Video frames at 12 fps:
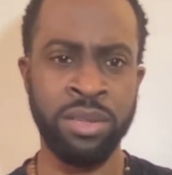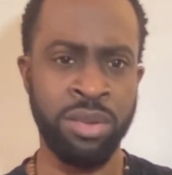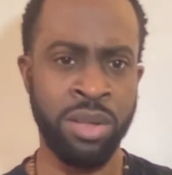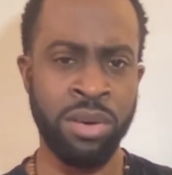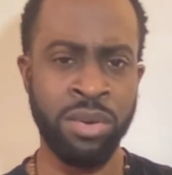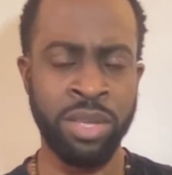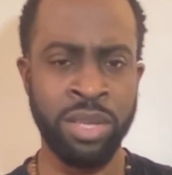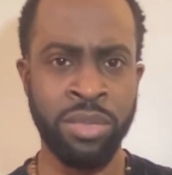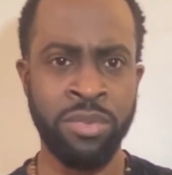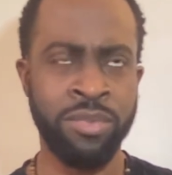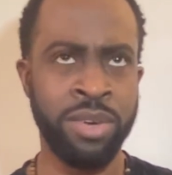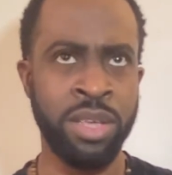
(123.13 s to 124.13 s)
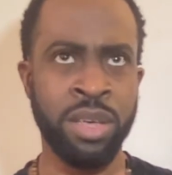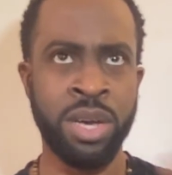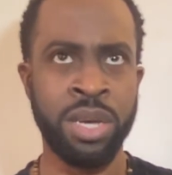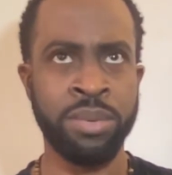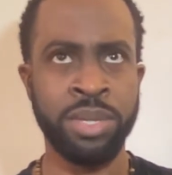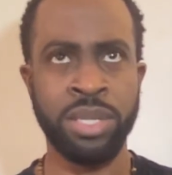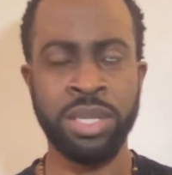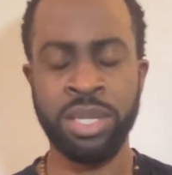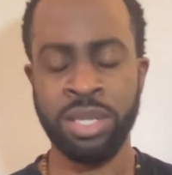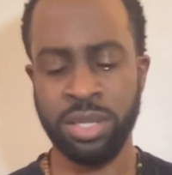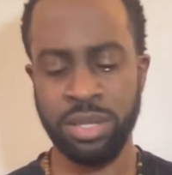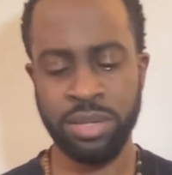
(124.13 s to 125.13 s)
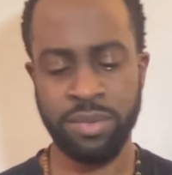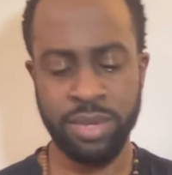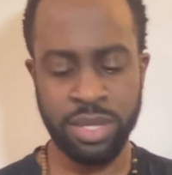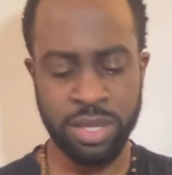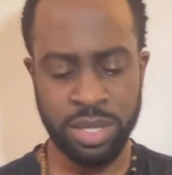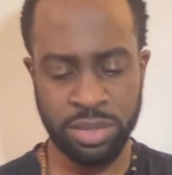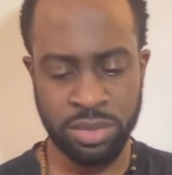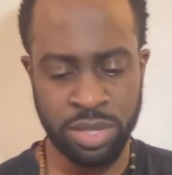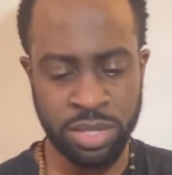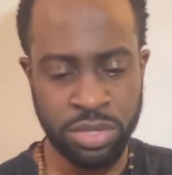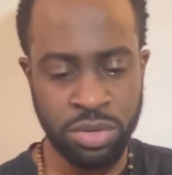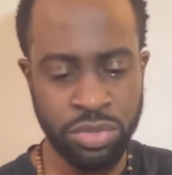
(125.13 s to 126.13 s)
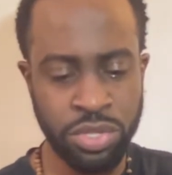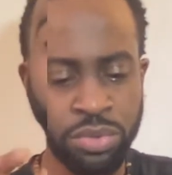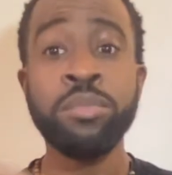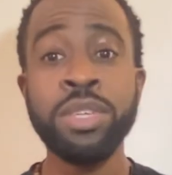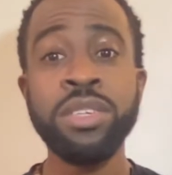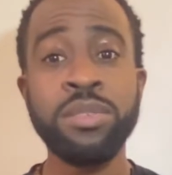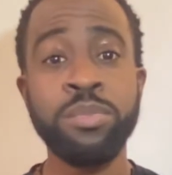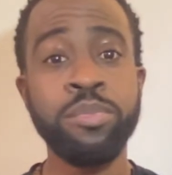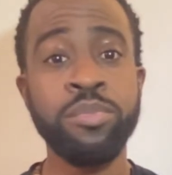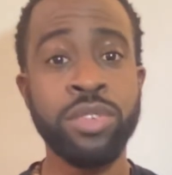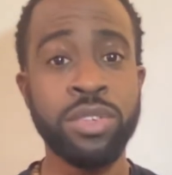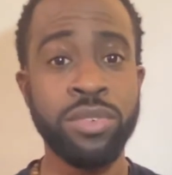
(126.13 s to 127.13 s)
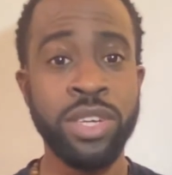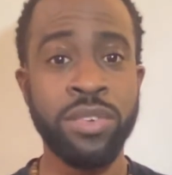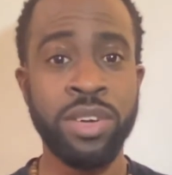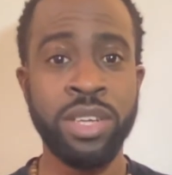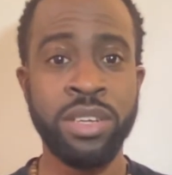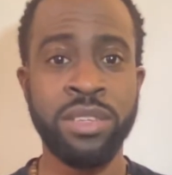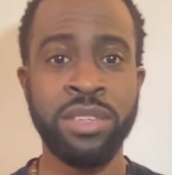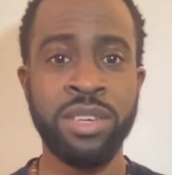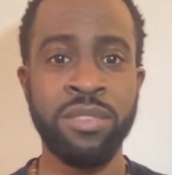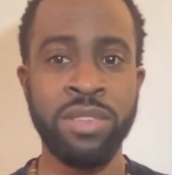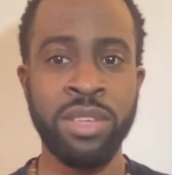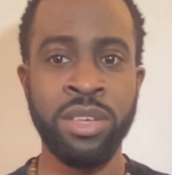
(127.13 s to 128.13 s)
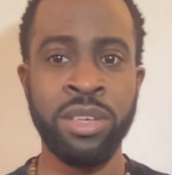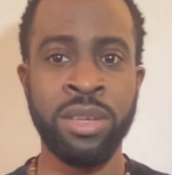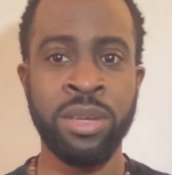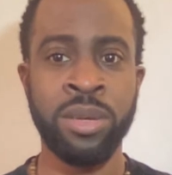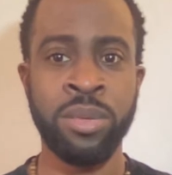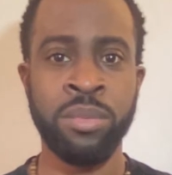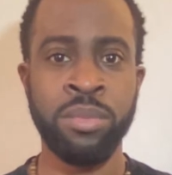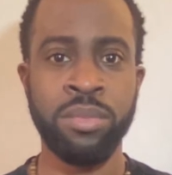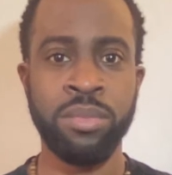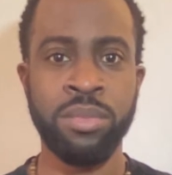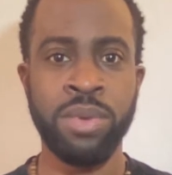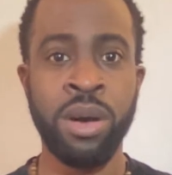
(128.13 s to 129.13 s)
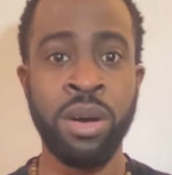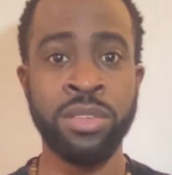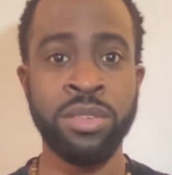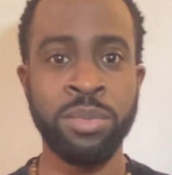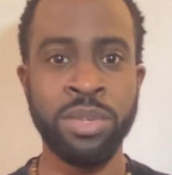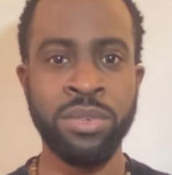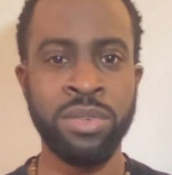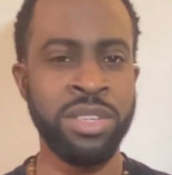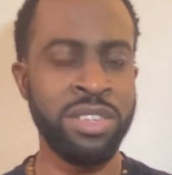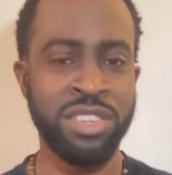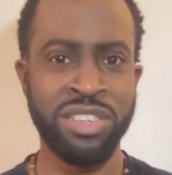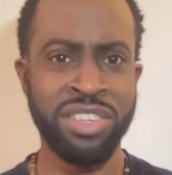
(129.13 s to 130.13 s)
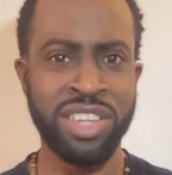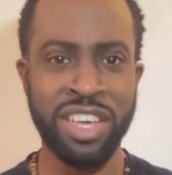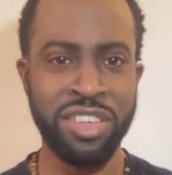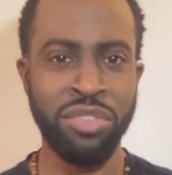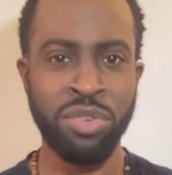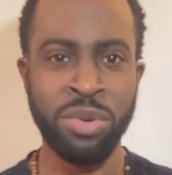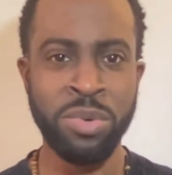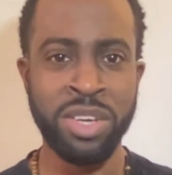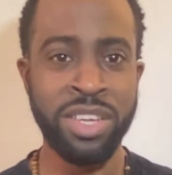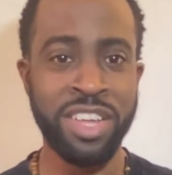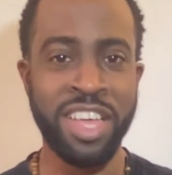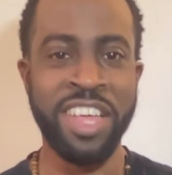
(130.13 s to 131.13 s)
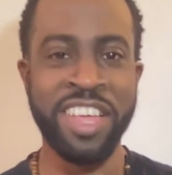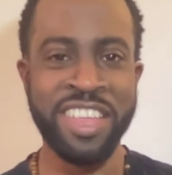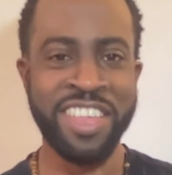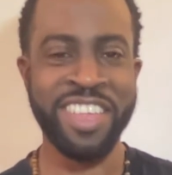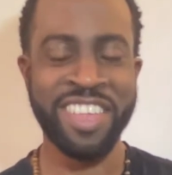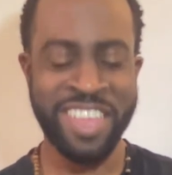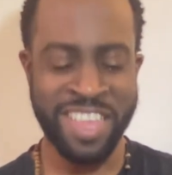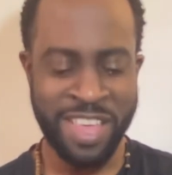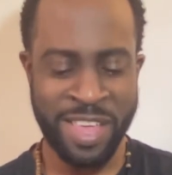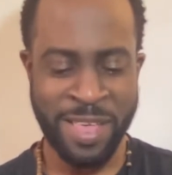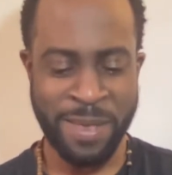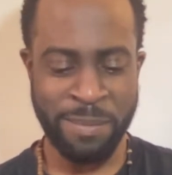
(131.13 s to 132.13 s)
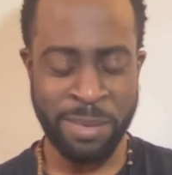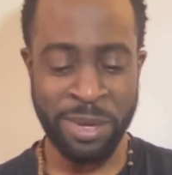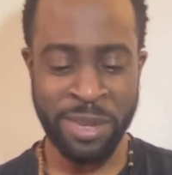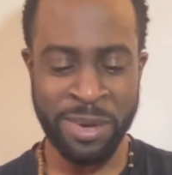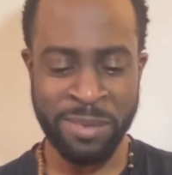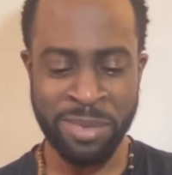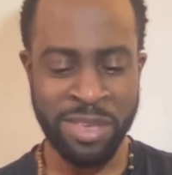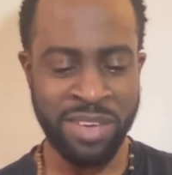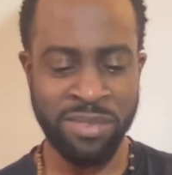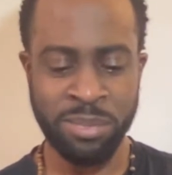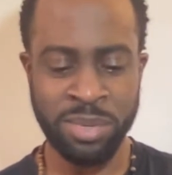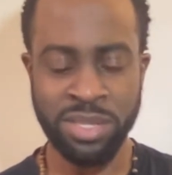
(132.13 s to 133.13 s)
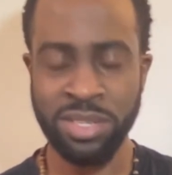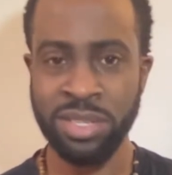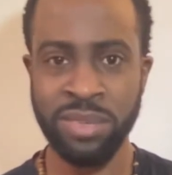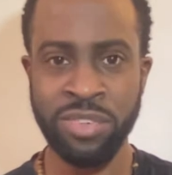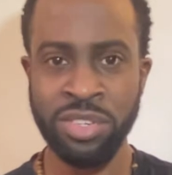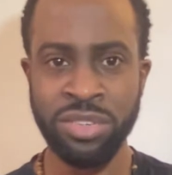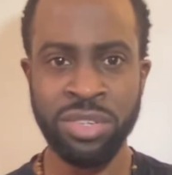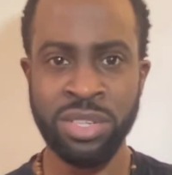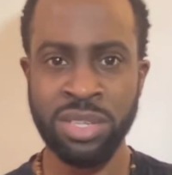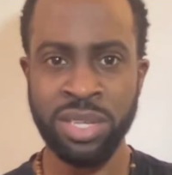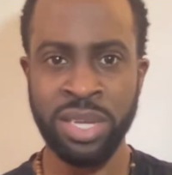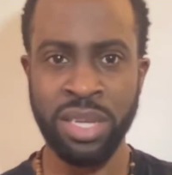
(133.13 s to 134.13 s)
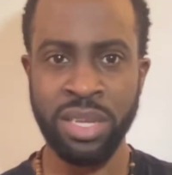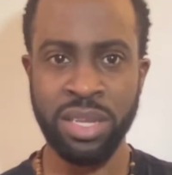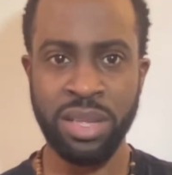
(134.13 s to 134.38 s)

log in, you find your options chain and stuff like that. So let's go to it. This screen right here is definitely awesome too. This is just like a throw-in, but you have a bunch of stuff that you can just like